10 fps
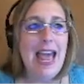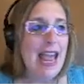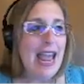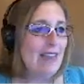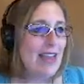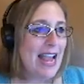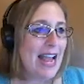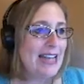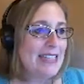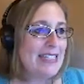and they
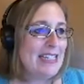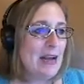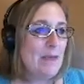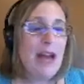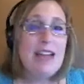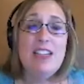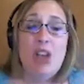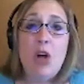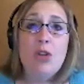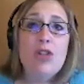asked
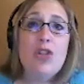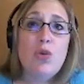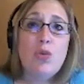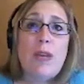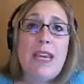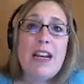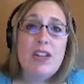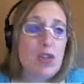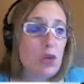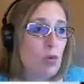adults to read a
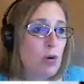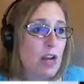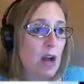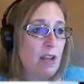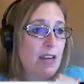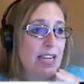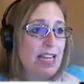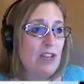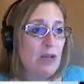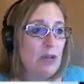story on a
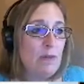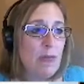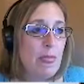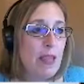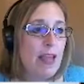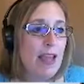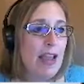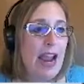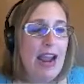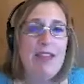Kindle,
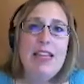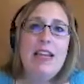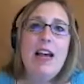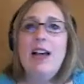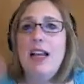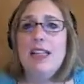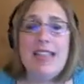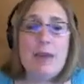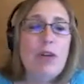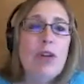and then a
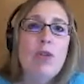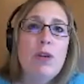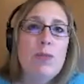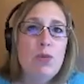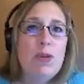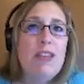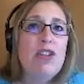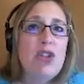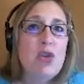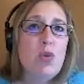separate group to read the
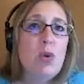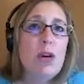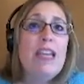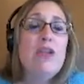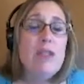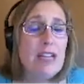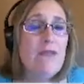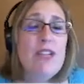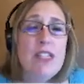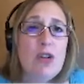story using a
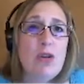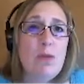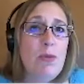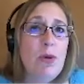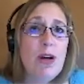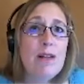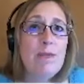physical book.